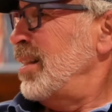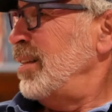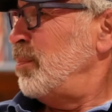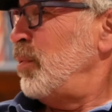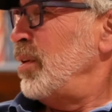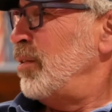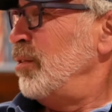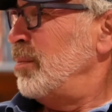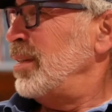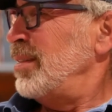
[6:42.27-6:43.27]
that's pretty
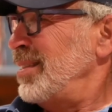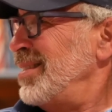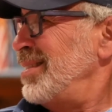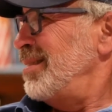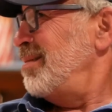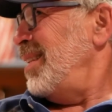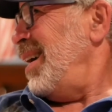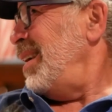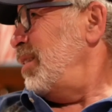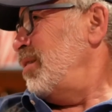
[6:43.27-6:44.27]
cool, but
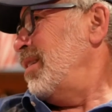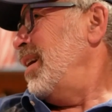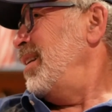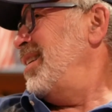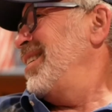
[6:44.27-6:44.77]
I could do that.